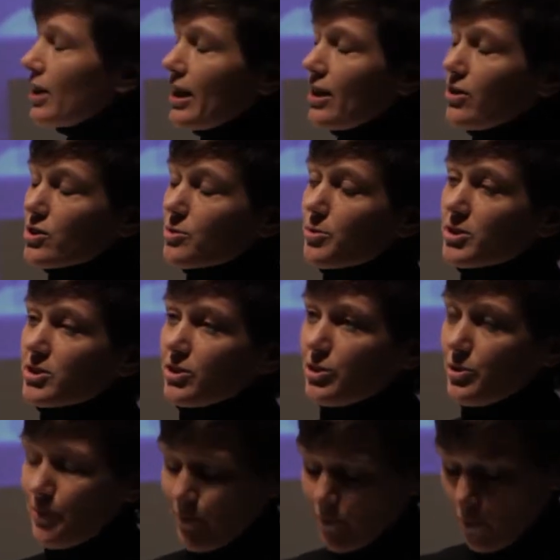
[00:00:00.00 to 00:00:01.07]

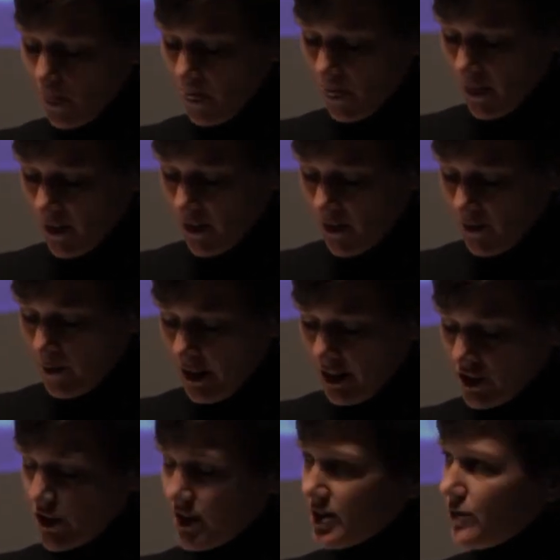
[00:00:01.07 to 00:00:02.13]
hospital being
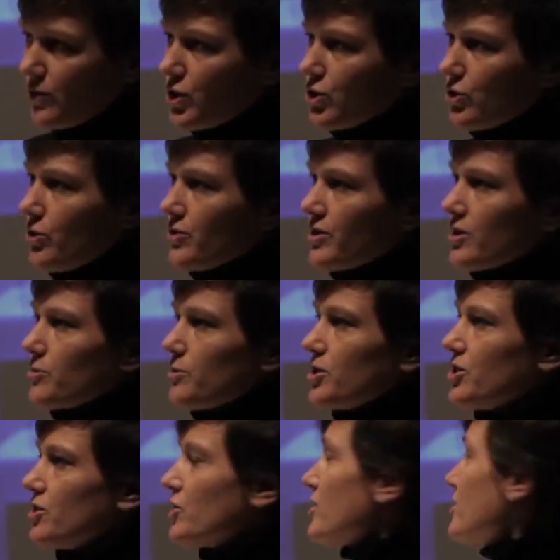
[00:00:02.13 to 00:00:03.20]
treated for jaundice when
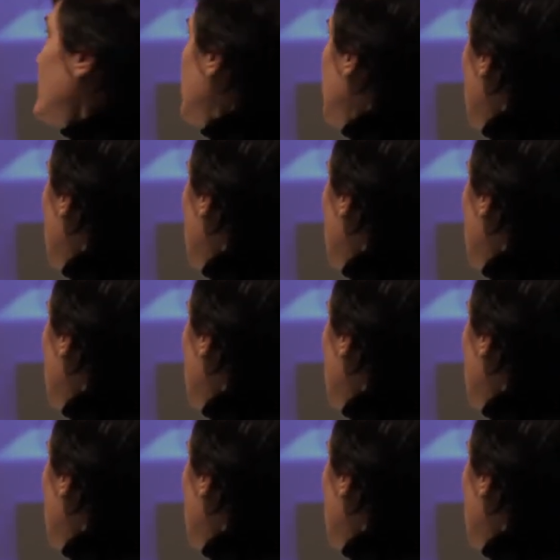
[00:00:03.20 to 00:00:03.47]
she's just a day